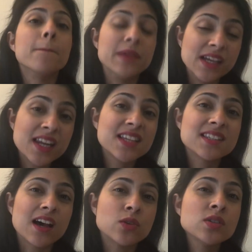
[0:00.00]
Beginning
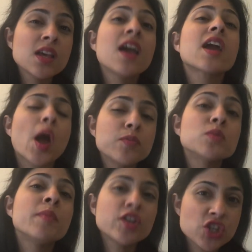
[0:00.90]
sounds
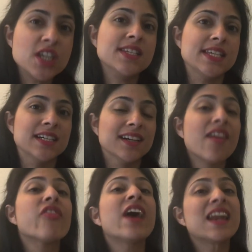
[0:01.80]
comes much easier
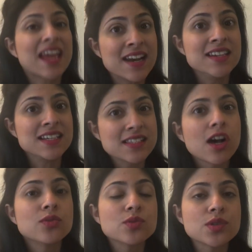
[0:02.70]
than ending
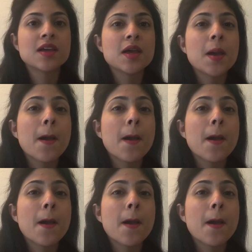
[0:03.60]
sounds.